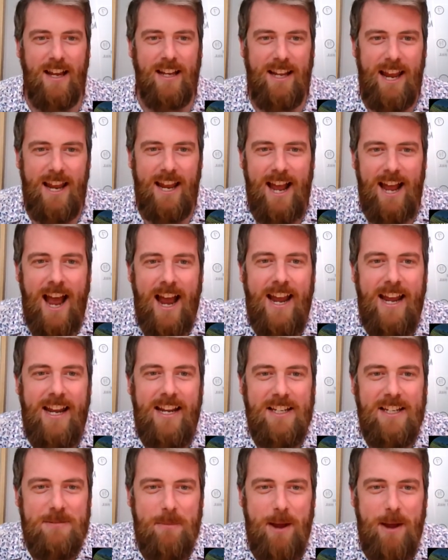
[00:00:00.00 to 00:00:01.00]
Can I
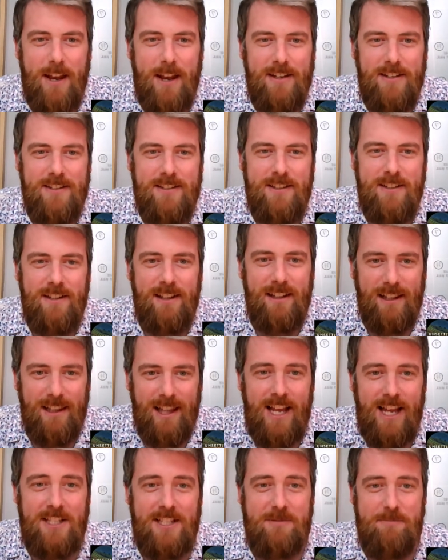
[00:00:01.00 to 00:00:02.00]
spend
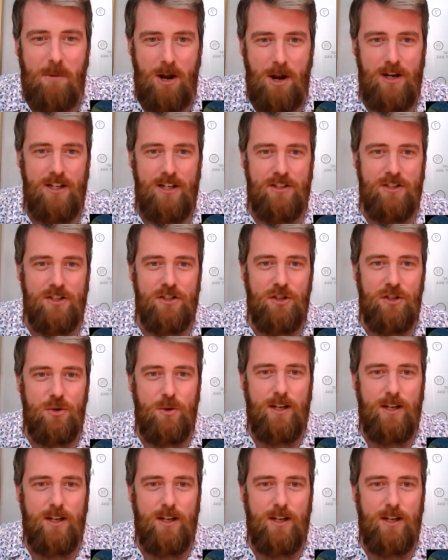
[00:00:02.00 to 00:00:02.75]
less money to do